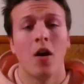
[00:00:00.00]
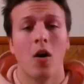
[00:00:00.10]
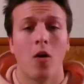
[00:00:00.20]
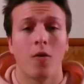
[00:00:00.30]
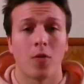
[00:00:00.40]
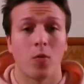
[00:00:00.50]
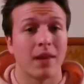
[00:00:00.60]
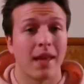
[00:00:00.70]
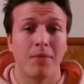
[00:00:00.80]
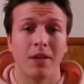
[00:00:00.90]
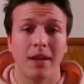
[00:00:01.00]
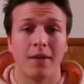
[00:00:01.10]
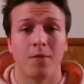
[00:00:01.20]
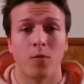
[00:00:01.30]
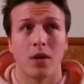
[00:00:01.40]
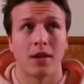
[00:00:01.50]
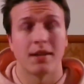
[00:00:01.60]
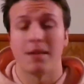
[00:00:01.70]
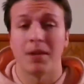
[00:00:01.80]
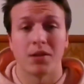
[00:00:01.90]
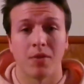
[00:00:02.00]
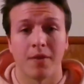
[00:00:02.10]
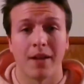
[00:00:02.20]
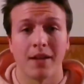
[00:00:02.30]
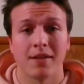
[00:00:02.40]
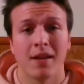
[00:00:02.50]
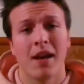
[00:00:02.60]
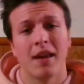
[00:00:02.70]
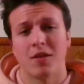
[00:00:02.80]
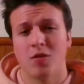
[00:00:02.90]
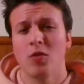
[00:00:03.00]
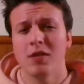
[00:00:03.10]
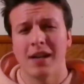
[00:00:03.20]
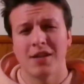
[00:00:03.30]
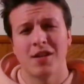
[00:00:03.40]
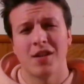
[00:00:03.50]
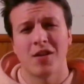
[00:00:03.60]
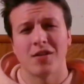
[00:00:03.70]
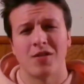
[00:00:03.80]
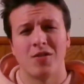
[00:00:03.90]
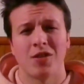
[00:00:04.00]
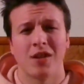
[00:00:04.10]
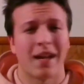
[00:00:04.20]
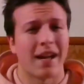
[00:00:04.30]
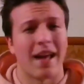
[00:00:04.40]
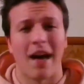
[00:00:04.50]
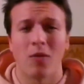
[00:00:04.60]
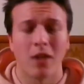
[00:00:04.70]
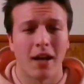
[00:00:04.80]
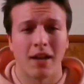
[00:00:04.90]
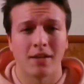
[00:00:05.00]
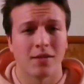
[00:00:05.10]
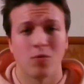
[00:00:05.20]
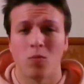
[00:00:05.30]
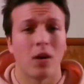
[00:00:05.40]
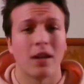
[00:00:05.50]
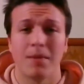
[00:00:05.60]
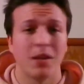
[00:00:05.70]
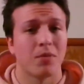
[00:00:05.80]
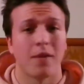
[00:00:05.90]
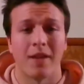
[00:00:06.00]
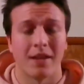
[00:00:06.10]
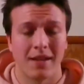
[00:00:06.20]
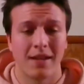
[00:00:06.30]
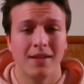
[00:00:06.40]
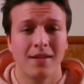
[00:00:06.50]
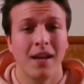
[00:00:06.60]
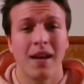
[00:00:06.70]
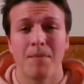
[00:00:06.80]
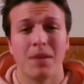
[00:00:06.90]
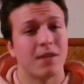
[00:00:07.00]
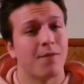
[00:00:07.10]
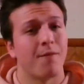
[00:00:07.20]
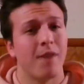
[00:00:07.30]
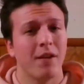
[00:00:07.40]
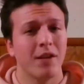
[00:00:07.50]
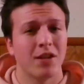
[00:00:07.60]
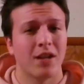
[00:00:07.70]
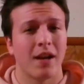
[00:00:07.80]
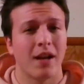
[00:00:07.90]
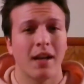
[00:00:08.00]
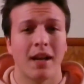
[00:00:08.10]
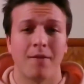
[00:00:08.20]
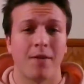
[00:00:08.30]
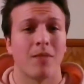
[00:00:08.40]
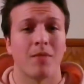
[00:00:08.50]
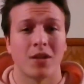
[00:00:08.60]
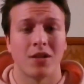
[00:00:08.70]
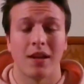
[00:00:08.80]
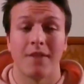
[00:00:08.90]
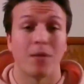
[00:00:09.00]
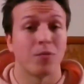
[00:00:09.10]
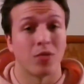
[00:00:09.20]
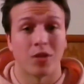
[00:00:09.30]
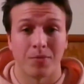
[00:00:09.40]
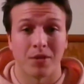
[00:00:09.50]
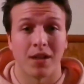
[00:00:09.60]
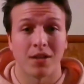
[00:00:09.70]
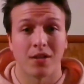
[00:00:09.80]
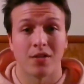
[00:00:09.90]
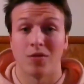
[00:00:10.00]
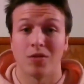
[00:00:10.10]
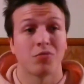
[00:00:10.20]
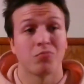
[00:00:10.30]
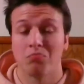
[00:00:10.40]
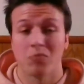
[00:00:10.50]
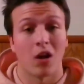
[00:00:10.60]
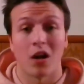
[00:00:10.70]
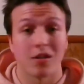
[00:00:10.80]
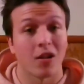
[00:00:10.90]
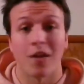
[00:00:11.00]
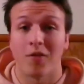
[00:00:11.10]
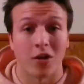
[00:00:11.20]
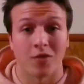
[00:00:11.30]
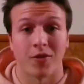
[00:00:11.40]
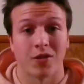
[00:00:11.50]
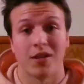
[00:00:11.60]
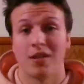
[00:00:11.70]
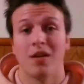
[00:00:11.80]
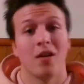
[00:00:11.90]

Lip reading: over what they believe was an impeachable offense. There's a whole section in the Constitution that kind of outlines what an impeachable offense is, but it's very generic and very much left up to interpretation. So it's caused a lot of controversy